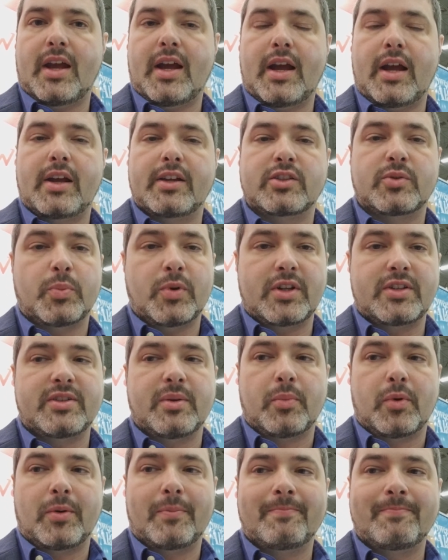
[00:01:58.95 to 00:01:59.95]
Uh, it's pretty
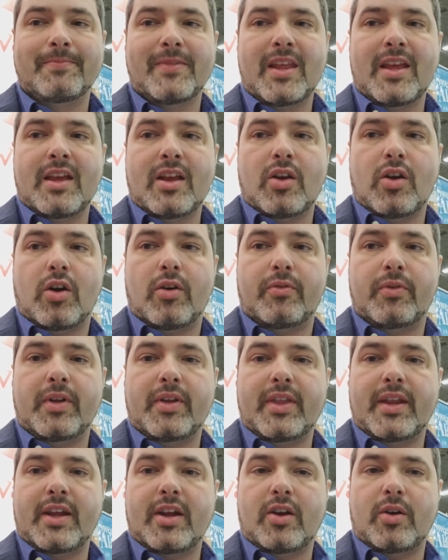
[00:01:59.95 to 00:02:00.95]
simple hopefully
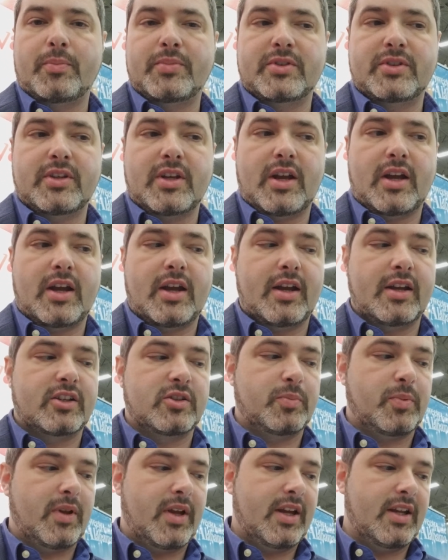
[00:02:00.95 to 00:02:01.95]
that helps uh,
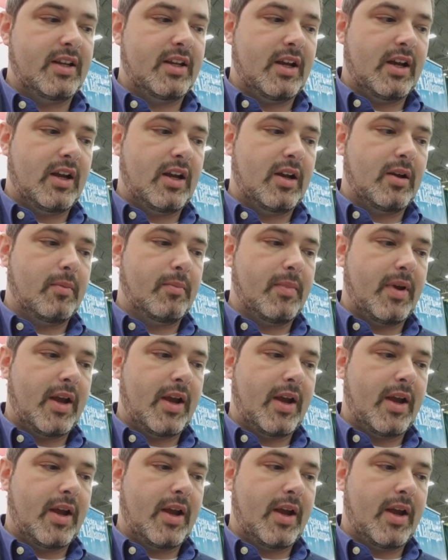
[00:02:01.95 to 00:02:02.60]
explain um,